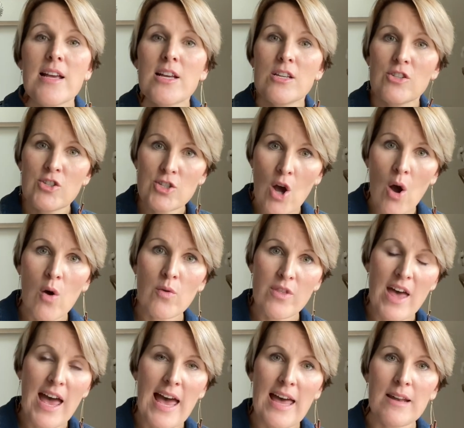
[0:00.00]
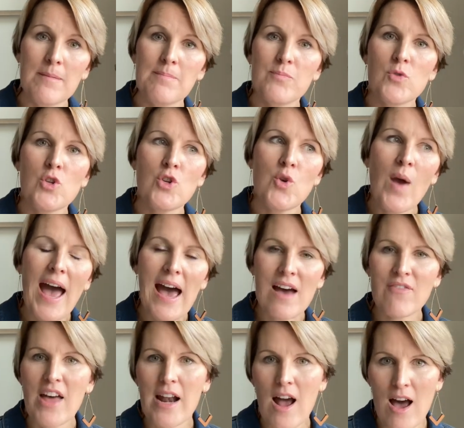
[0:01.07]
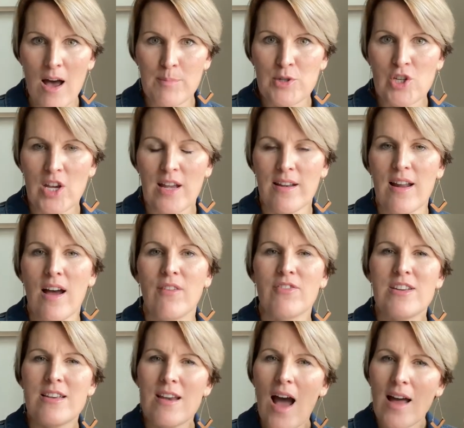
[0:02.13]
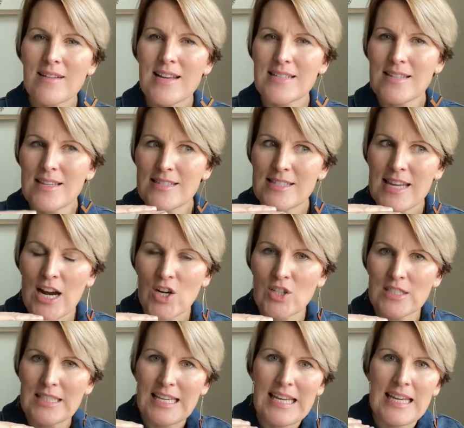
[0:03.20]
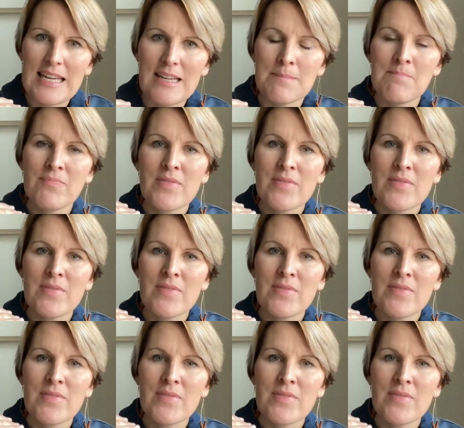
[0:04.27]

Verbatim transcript: so that you have that option of not necessarily